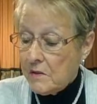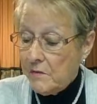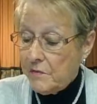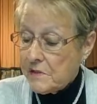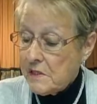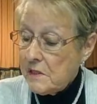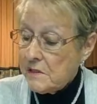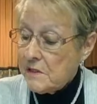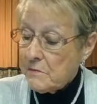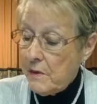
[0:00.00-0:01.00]
The
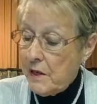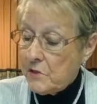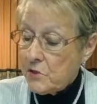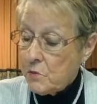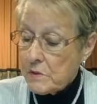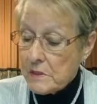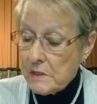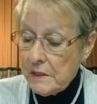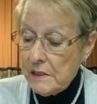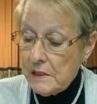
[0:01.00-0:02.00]
facilities manager was
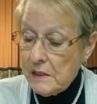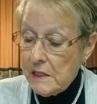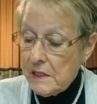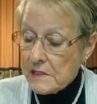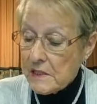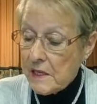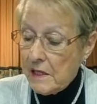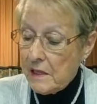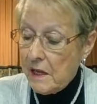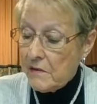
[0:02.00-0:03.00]
leaning his
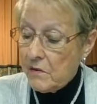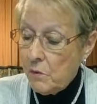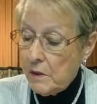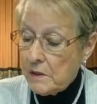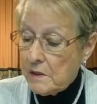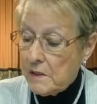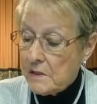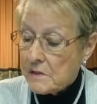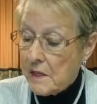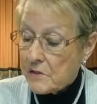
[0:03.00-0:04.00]
head out the window
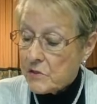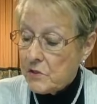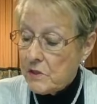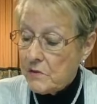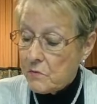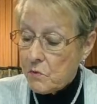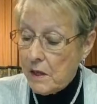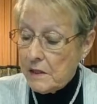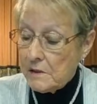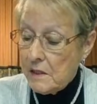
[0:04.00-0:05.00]
as I stood in the
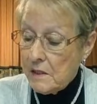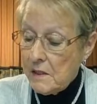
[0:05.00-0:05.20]
rain.